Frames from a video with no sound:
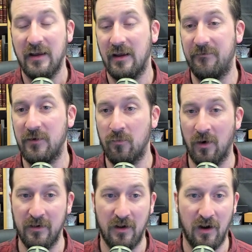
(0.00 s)
If you
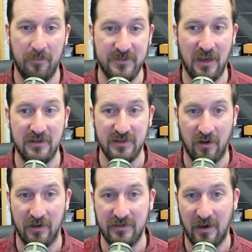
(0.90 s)
want updates
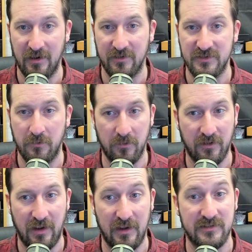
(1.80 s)
on Kyle's
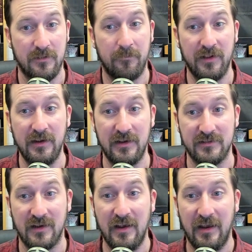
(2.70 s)
court case,
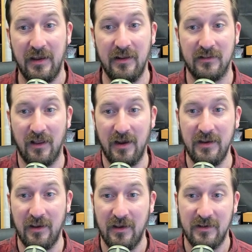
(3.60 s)
please hit
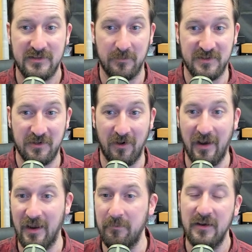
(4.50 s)
like,
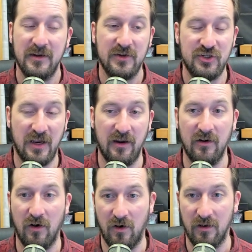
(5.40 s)
subscribe,
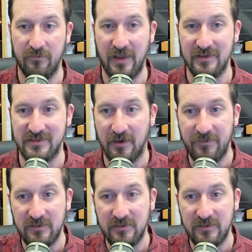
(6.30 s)
share, all of that stuff.